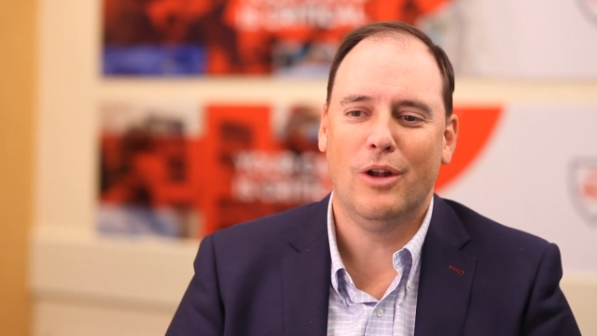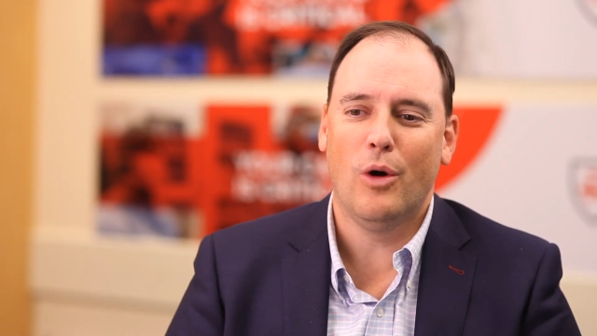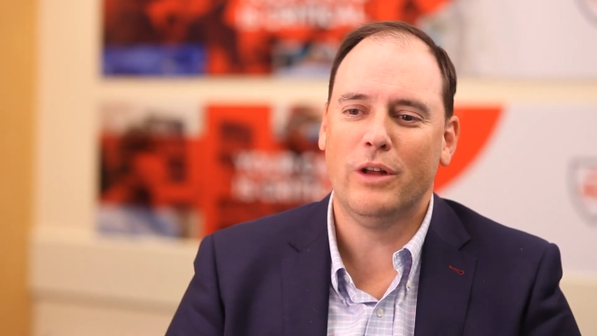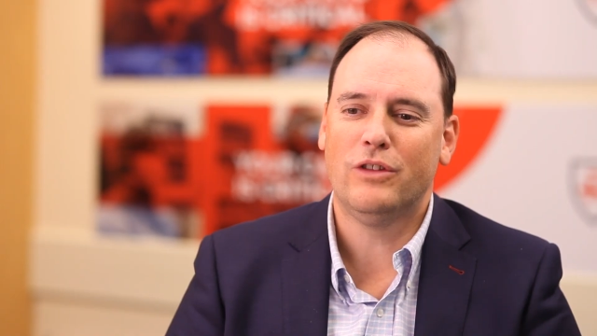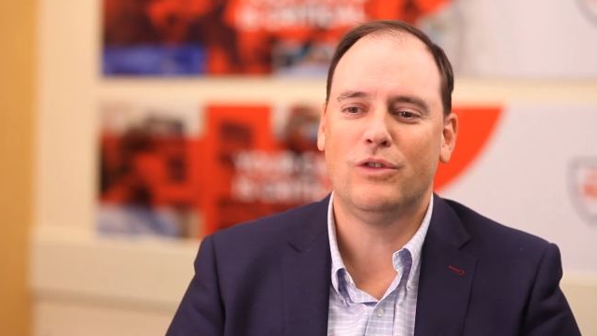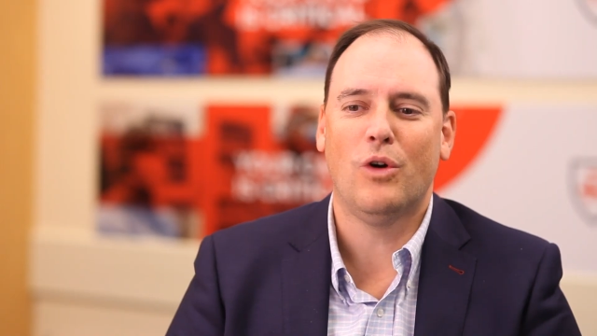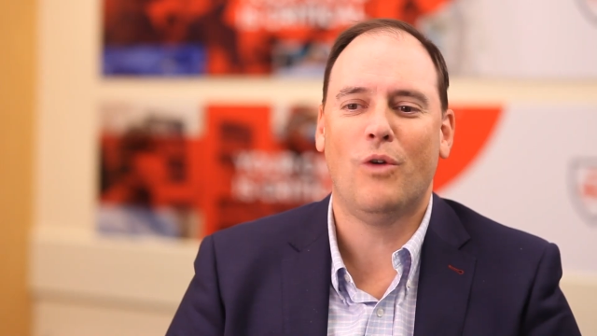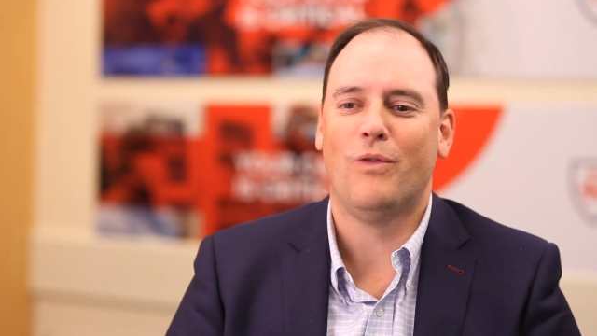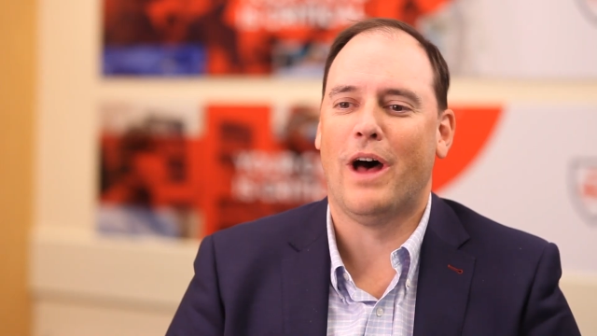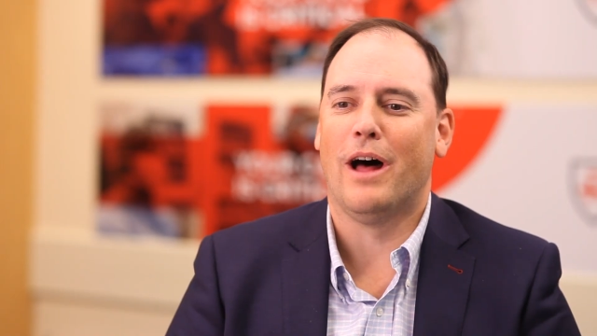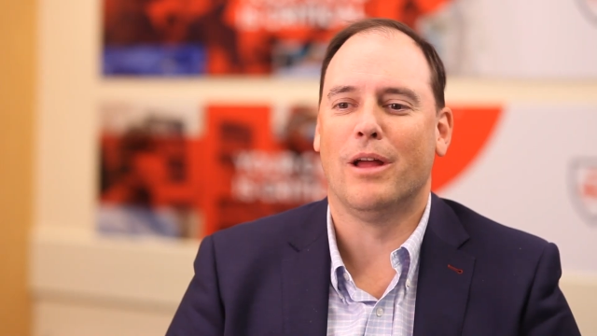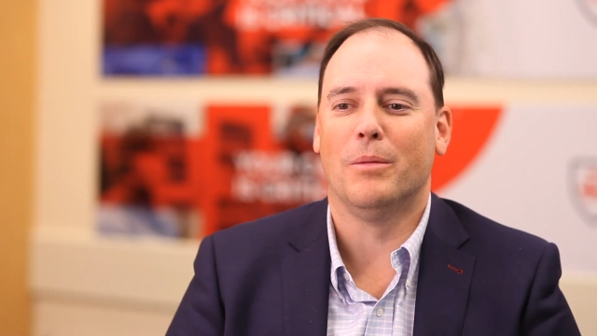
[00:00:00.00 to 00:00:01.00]
know, it's so
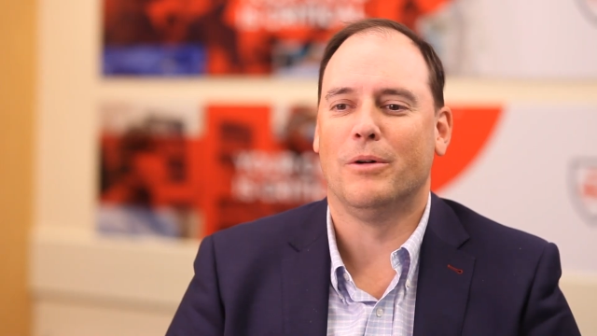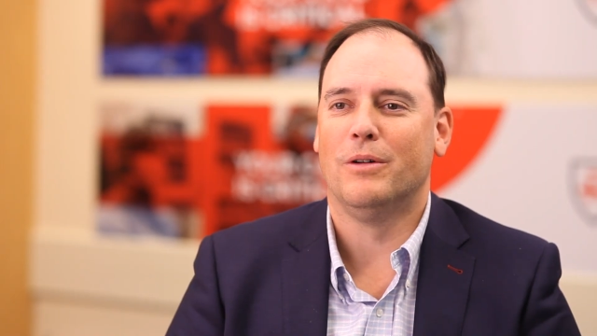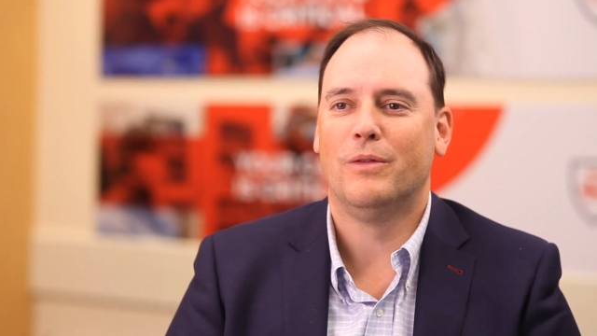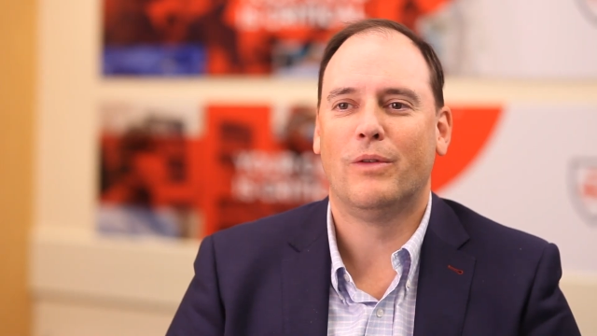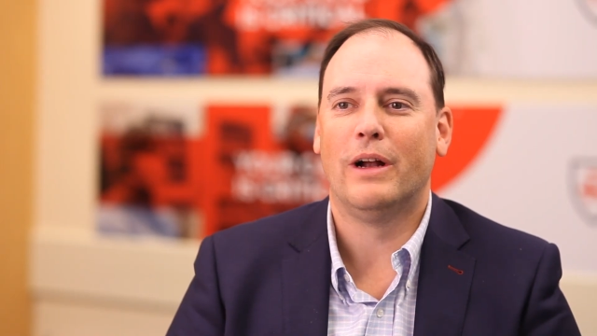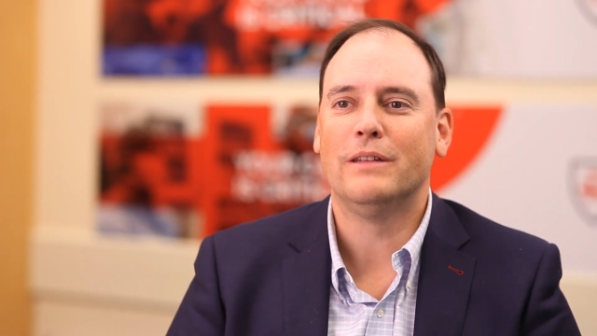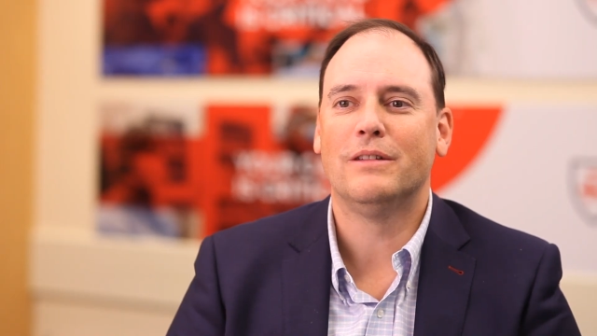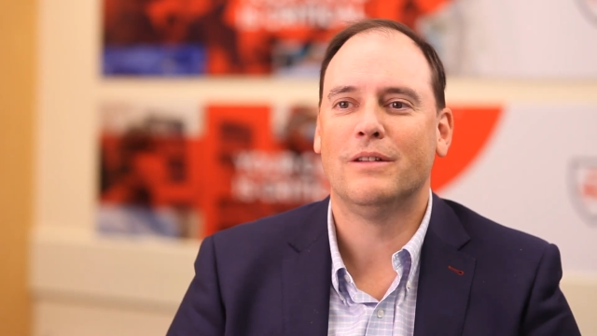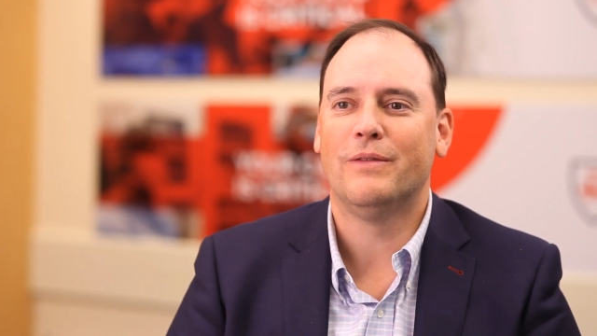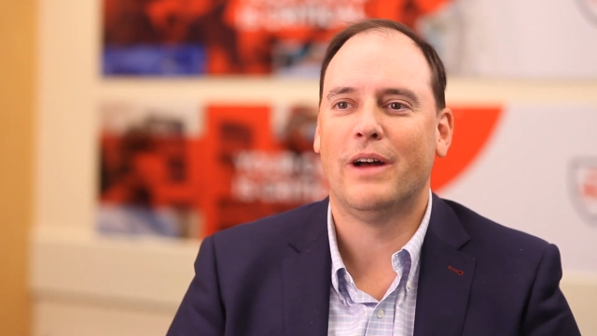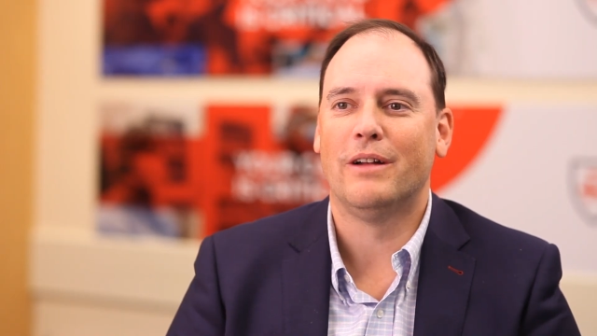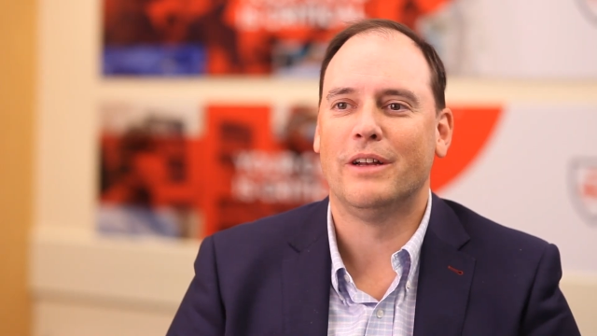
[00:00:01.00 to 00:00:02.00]
valuable for us
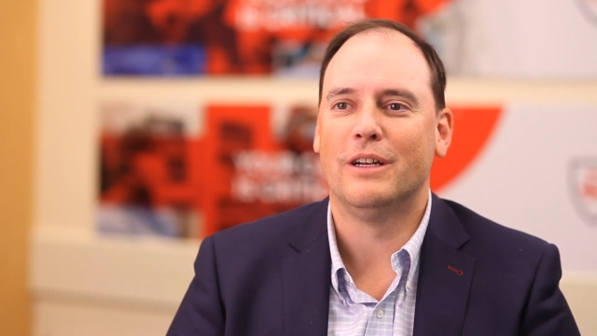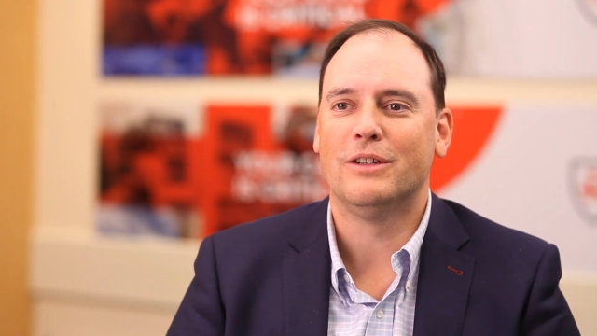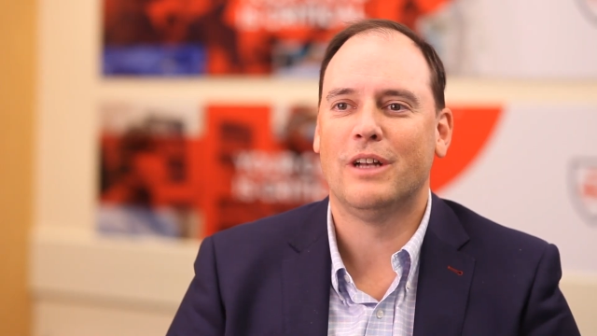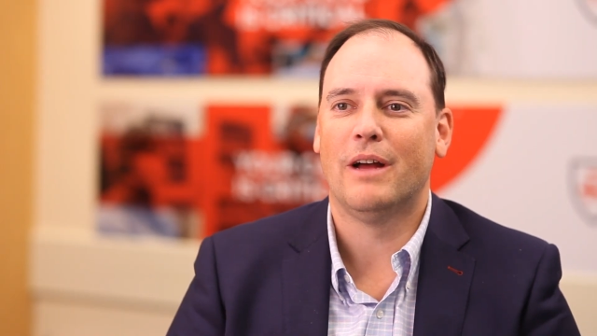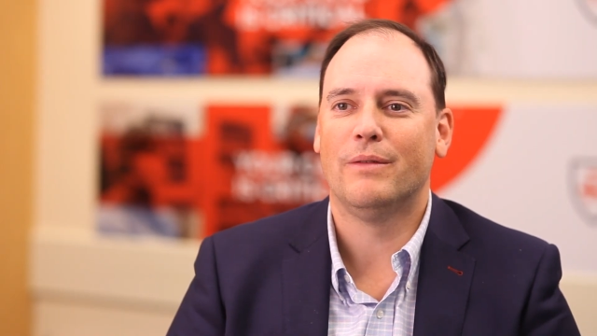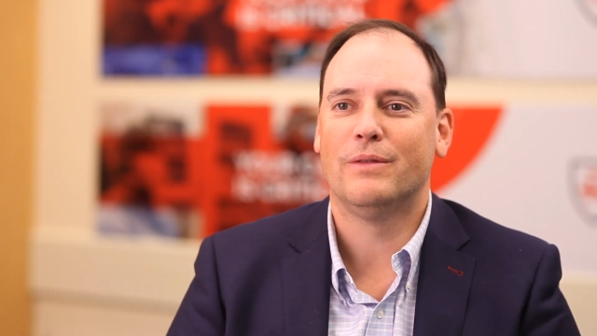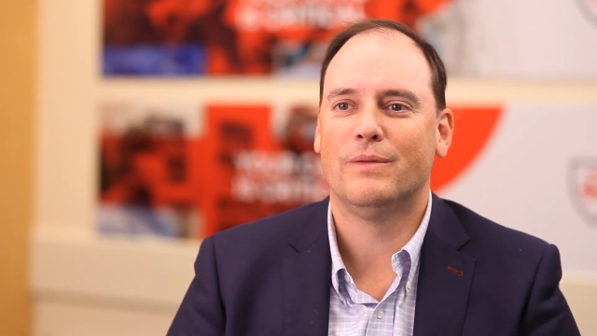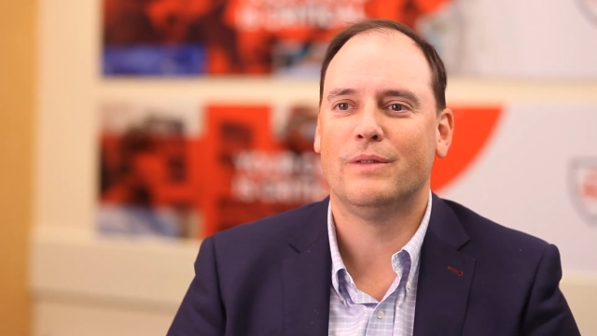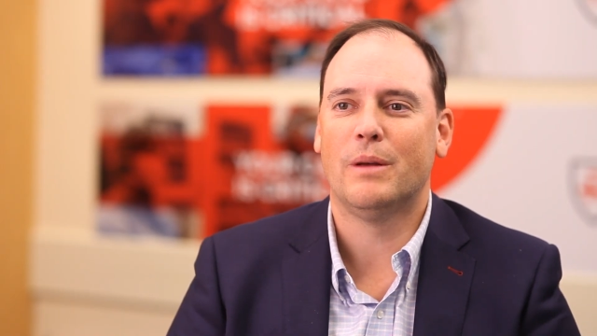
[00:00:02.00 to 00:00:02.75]
as a foundation to have